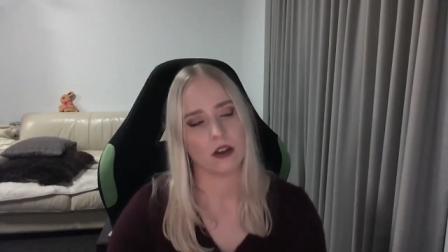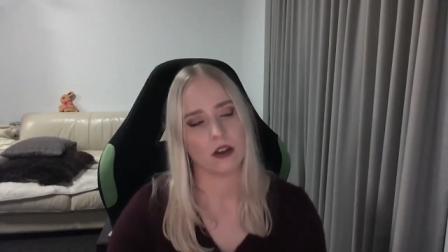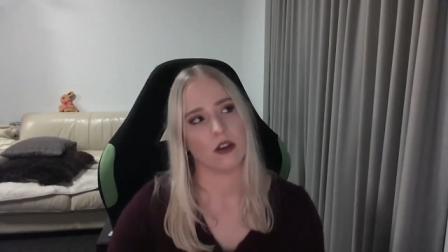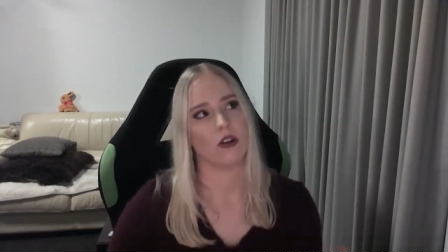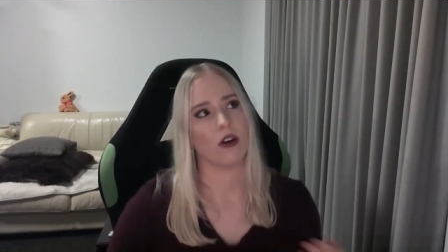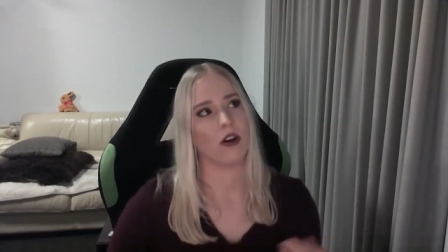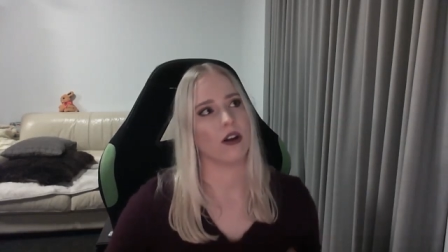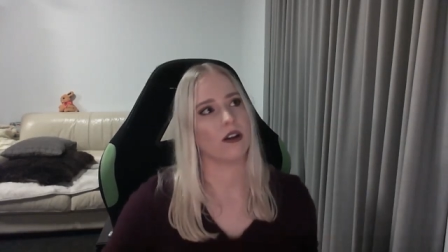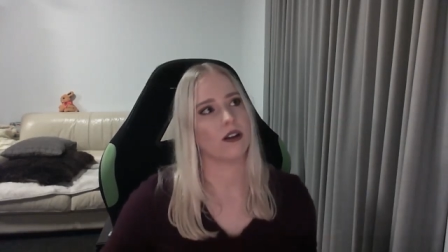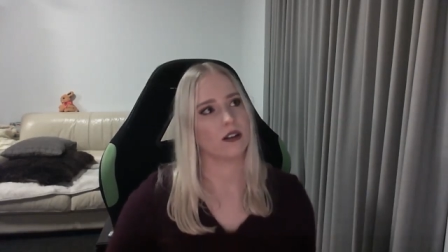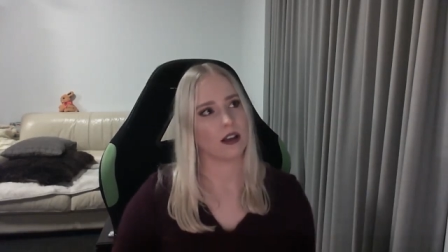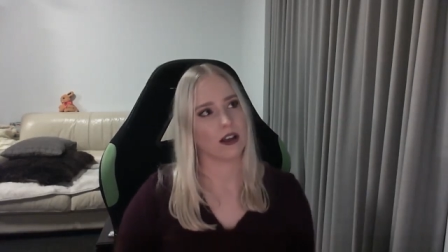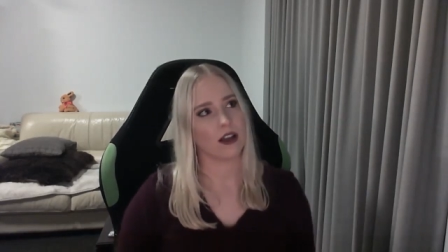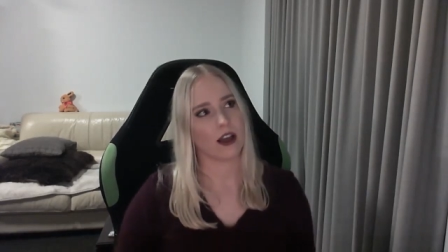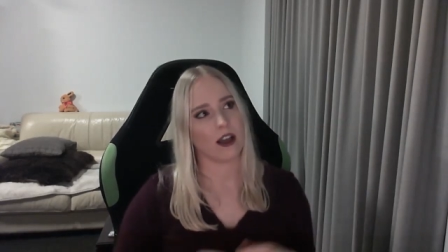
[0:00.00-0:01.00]
you know,
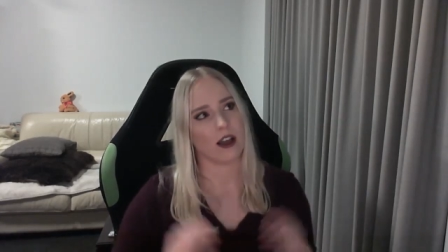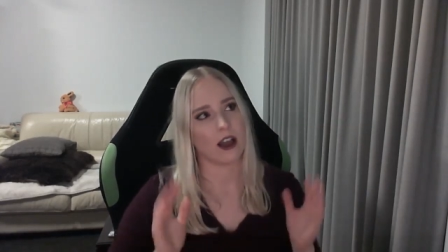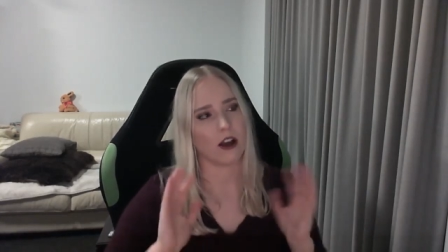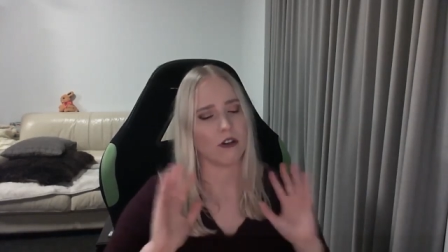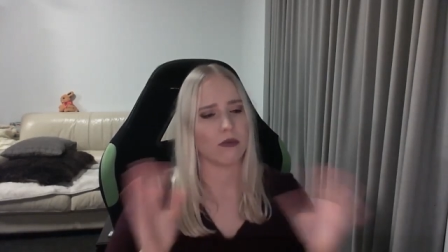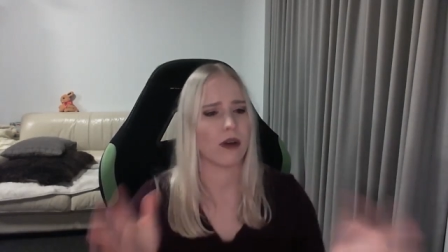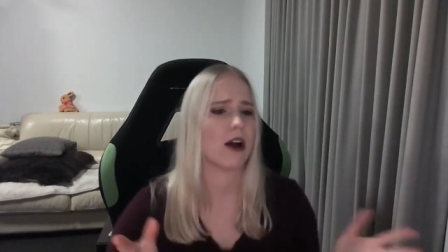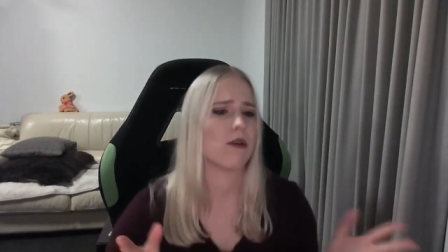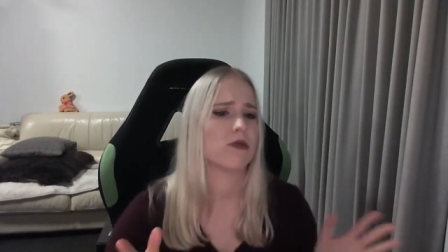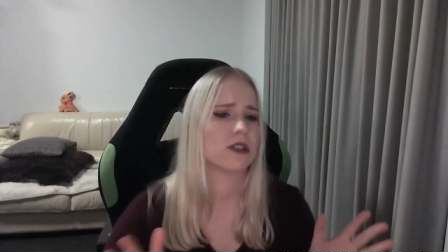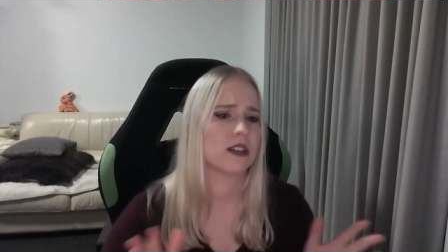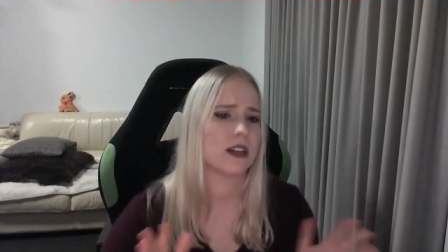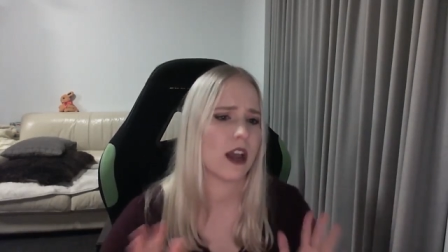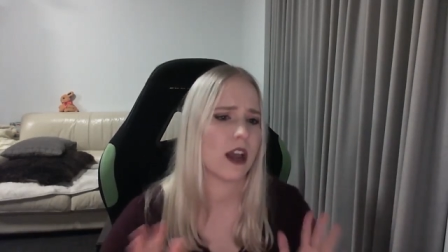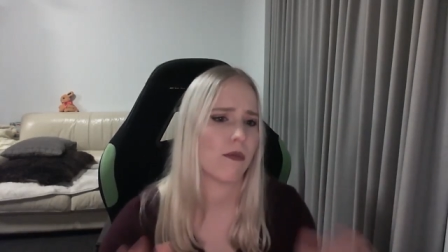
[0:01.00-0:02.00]
held I
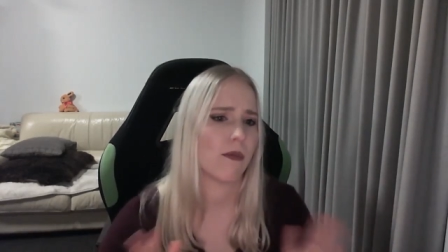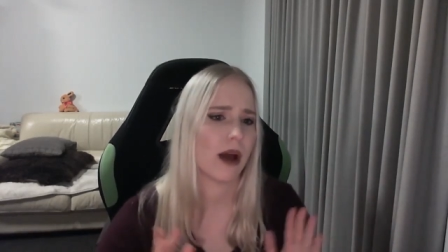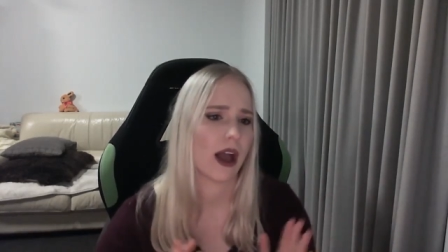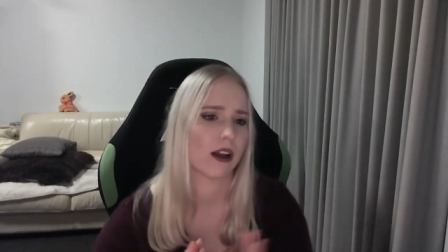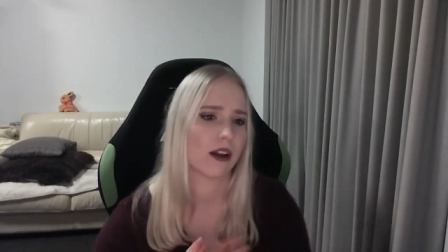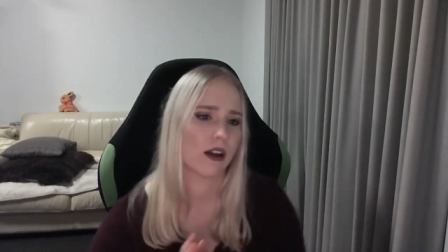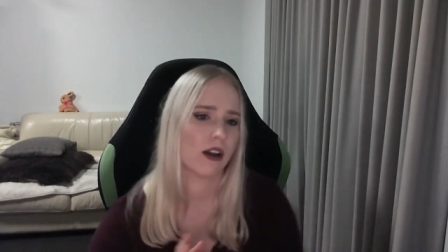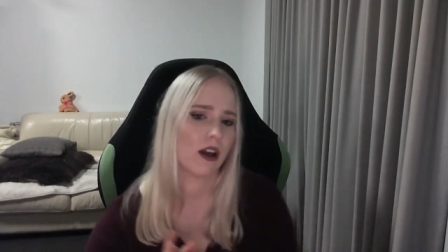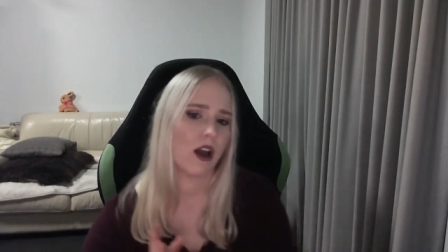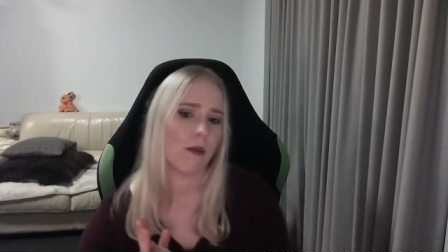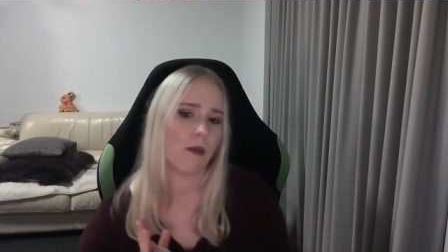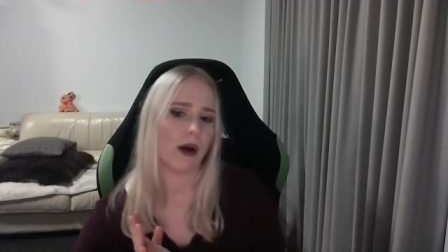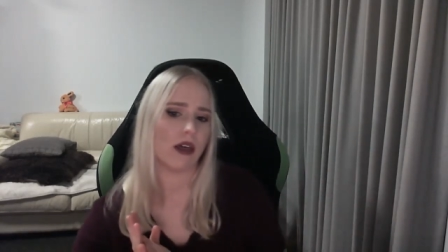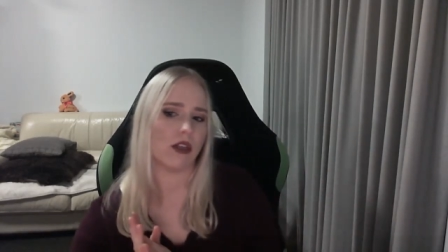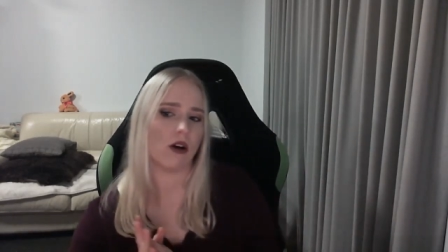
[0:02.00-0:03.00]
wasn't held back
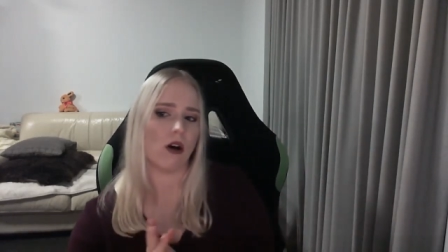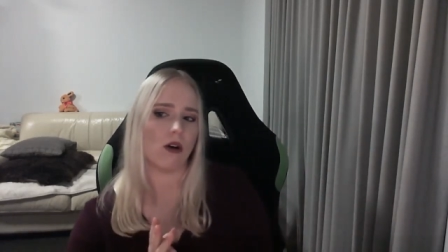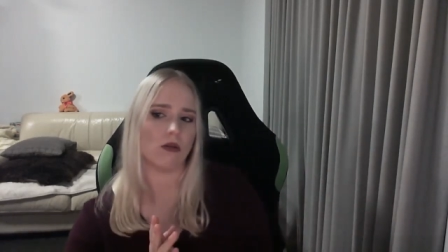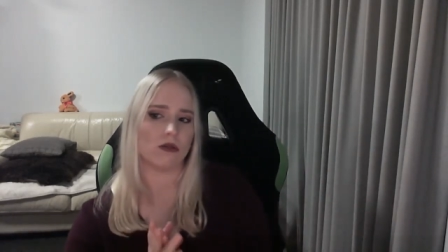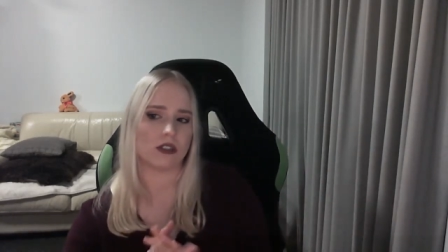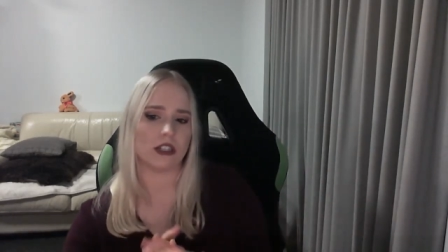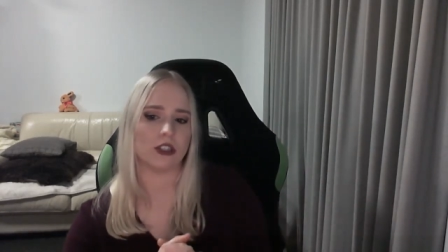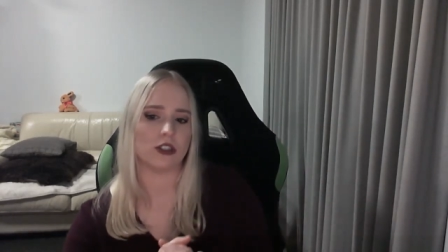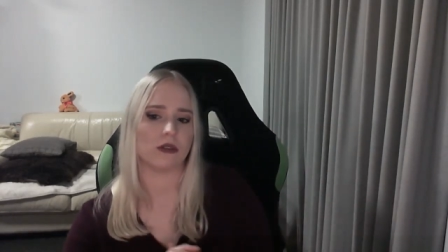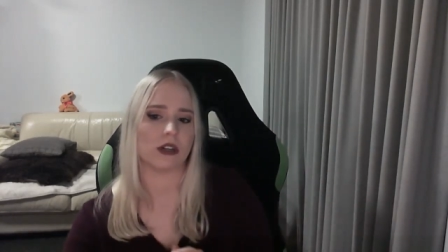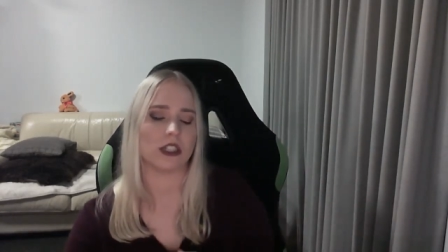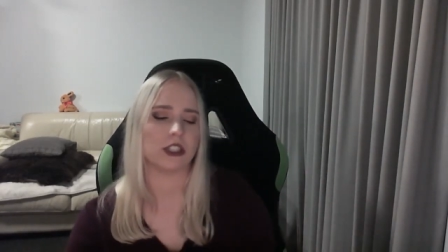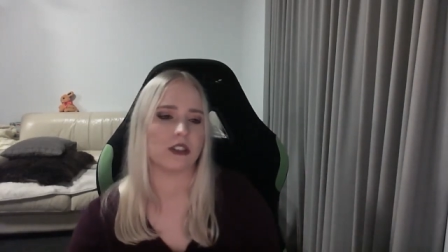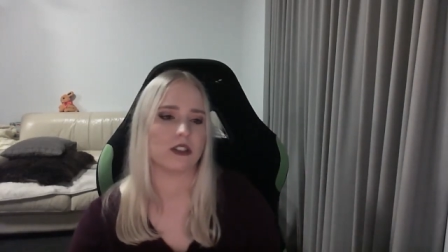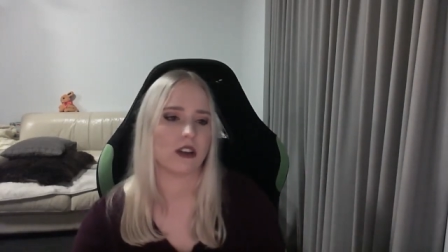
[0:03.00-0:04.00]
by the whole
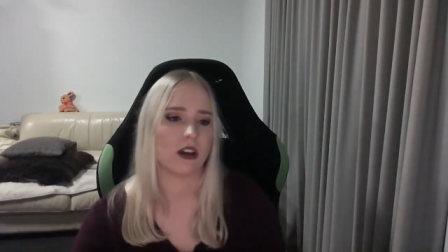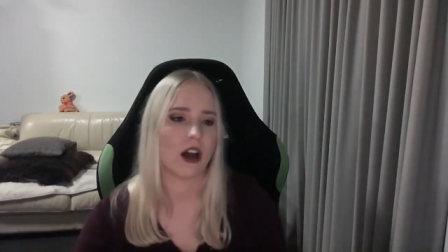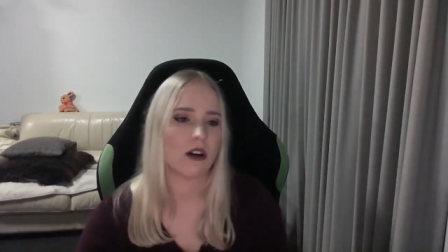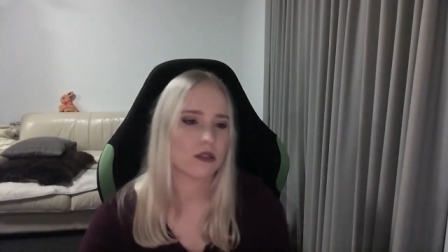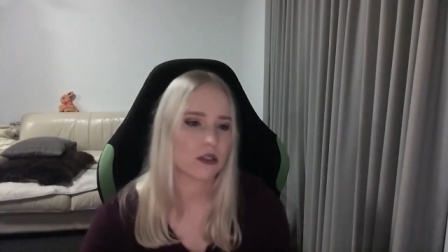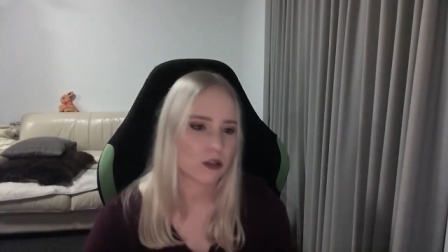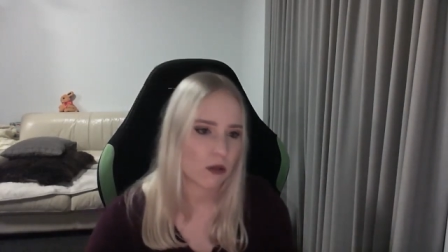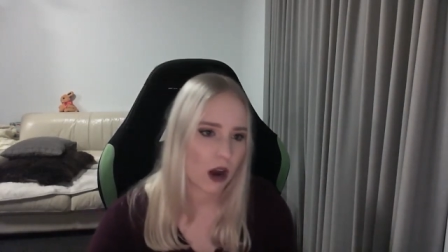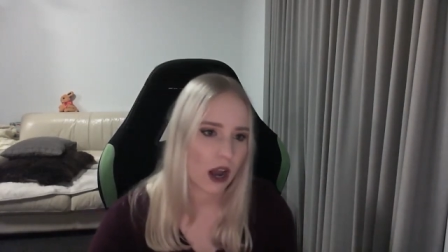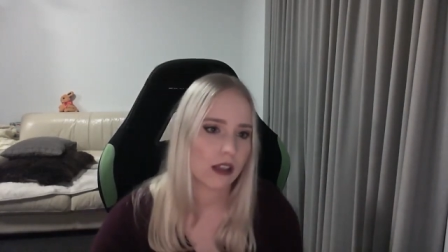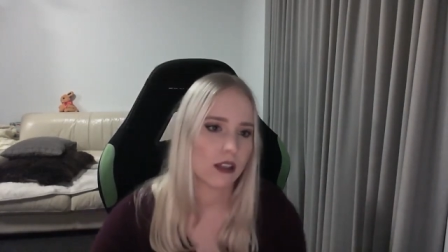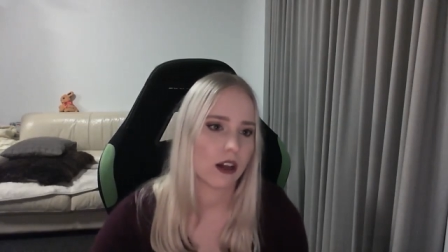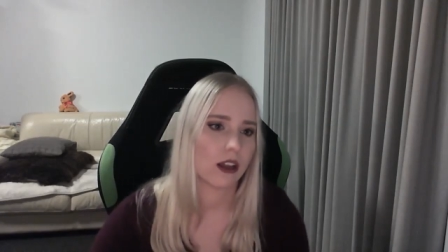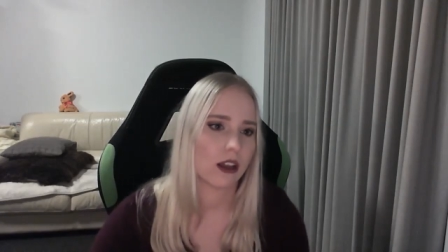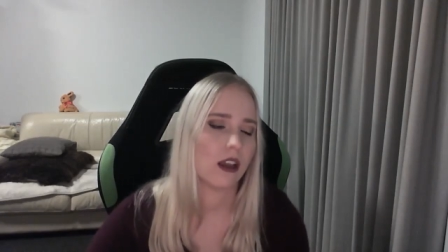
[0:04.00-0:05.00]
situation so I was quite
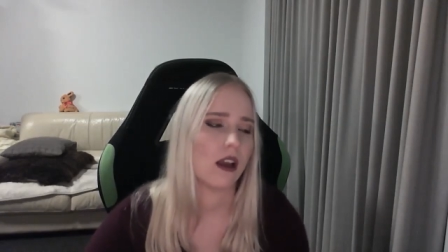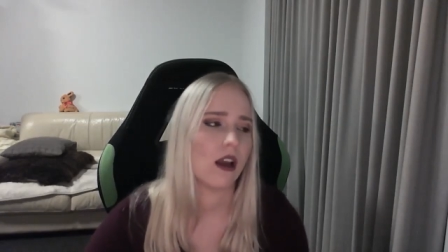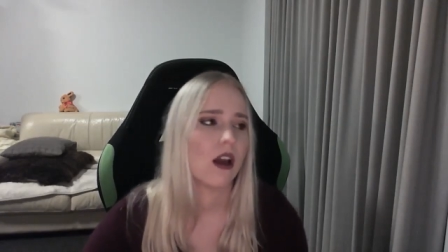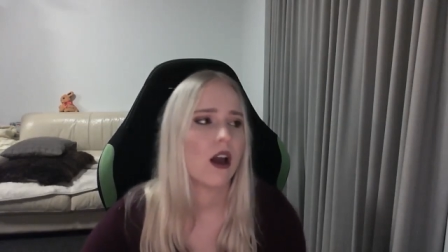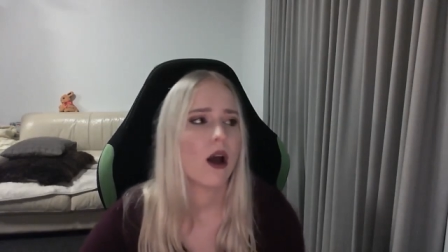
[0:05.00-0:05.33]
lucky